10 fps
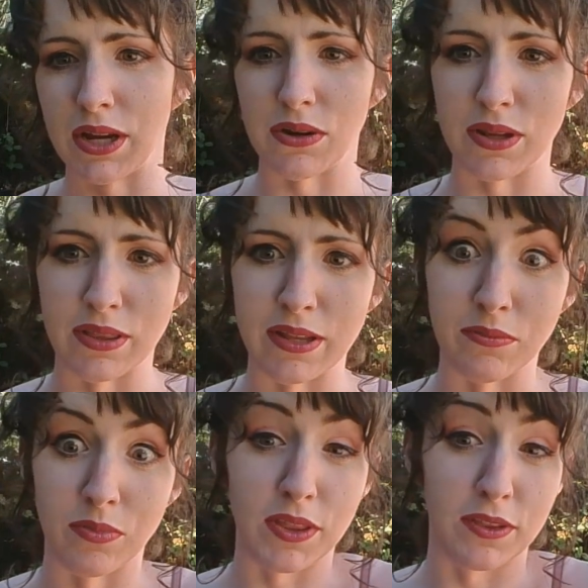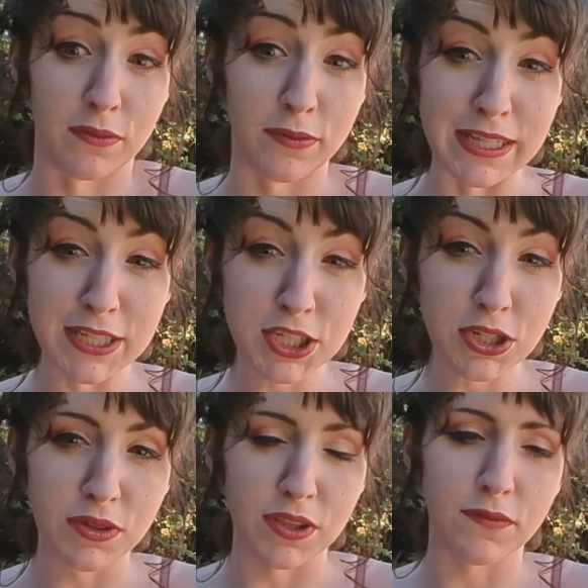and then what their friends
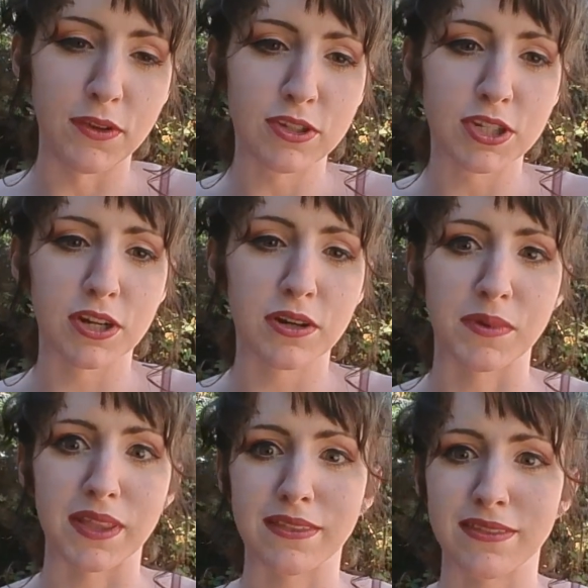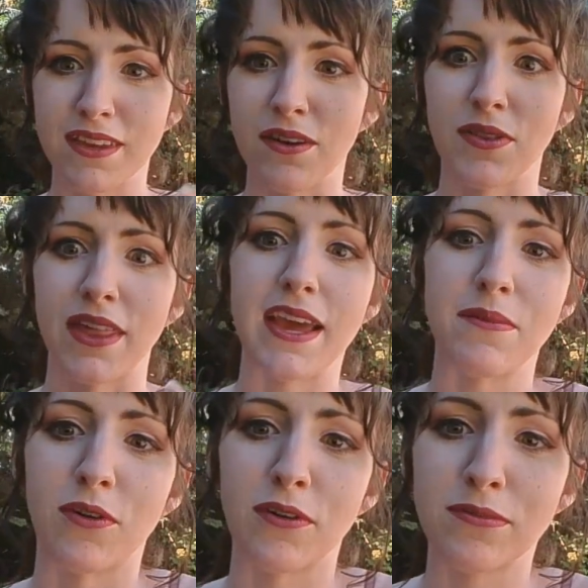do in the future when they get
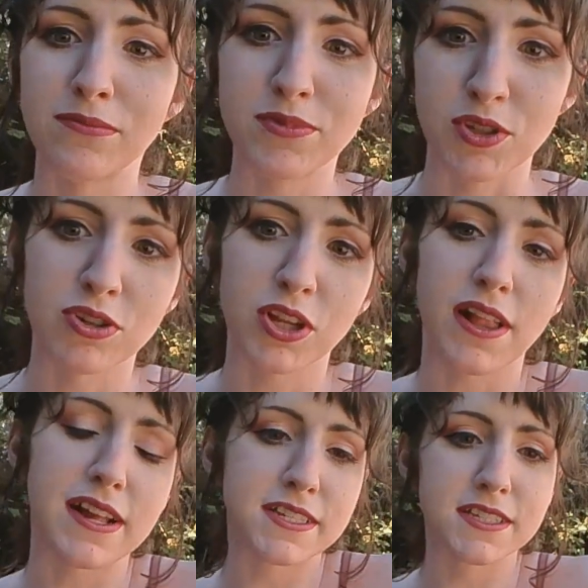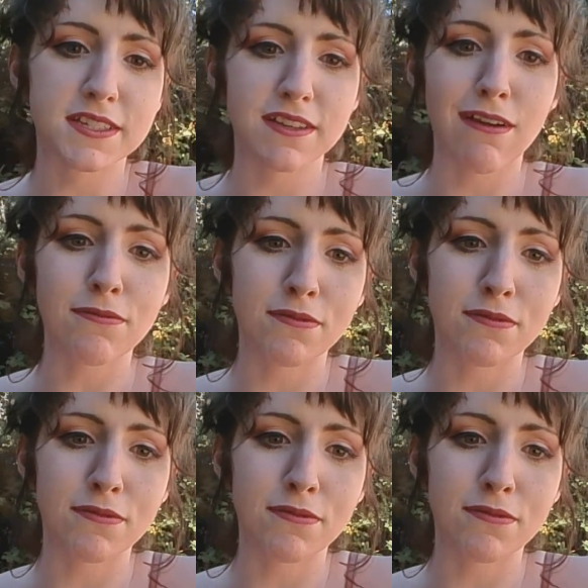more socialized and stuff.